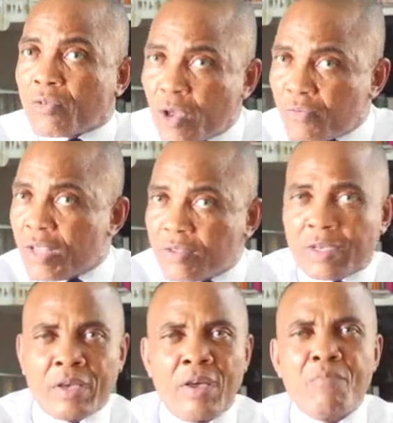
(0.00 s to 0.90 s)
of
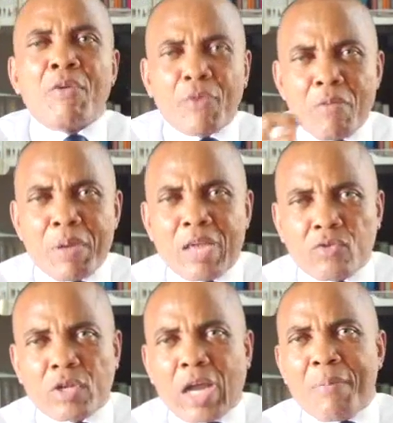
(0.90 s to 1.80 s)
sovereignty before we begin
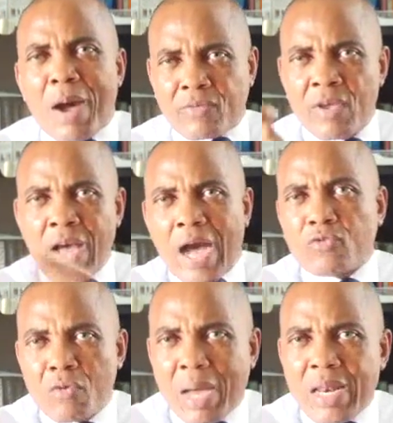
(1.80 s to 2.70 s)
to talk about how
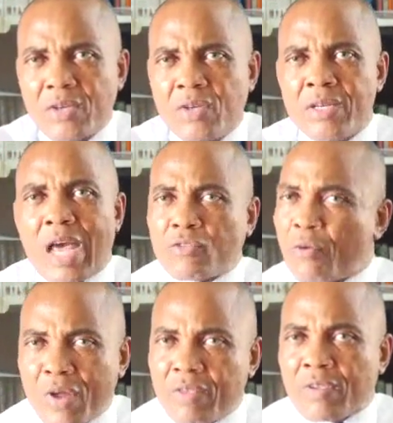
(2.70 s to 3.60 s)
to manage that
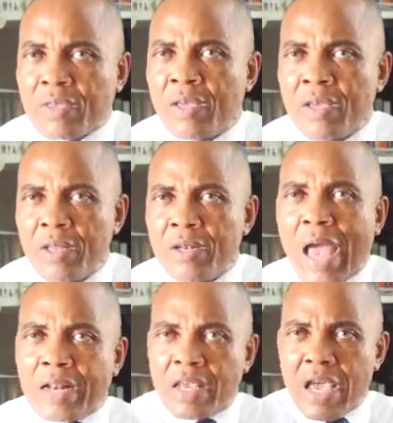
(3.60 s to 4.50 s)
sovereignty.
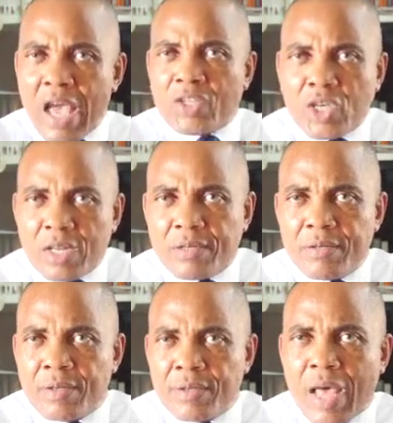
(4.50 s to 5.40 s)
Like the engine
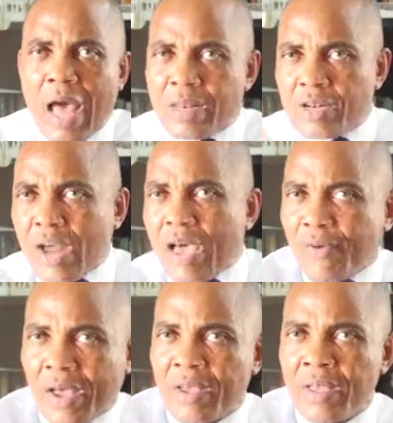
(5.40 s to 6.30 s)
and the
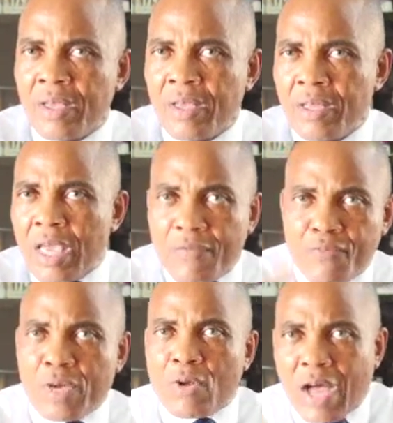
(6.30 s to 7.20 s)
driver.
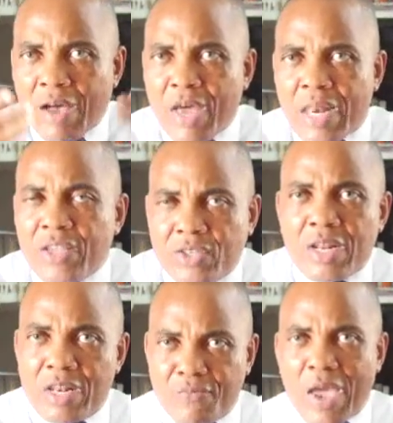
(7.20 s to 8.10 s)
If we don't have an
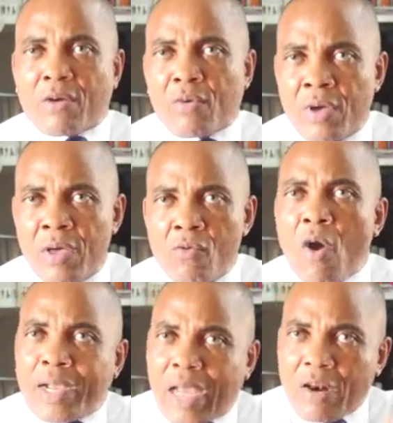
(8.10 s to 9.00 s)
engine in the vehicle,
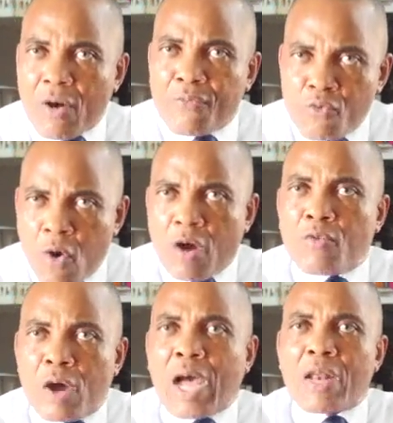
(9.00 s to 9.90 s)
what kind
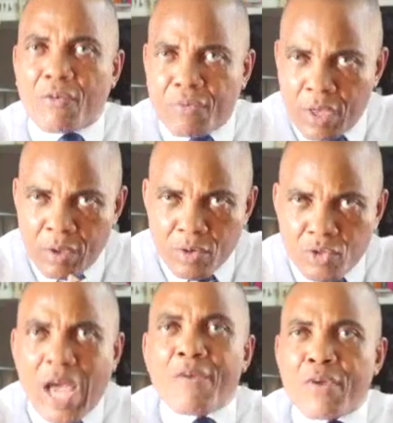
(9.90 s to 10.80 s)
of
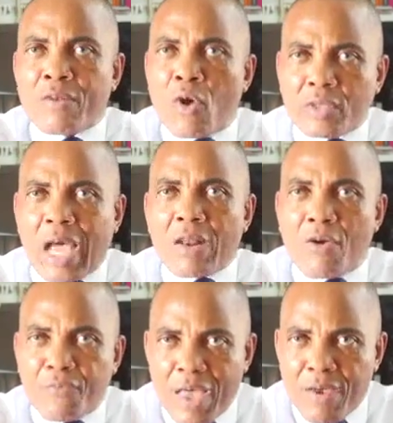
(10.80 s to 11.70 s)
driving, what kind
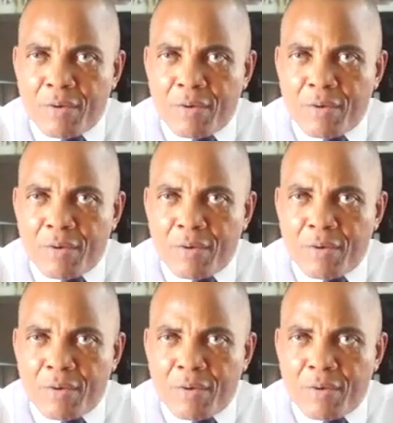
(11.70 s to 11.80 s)
of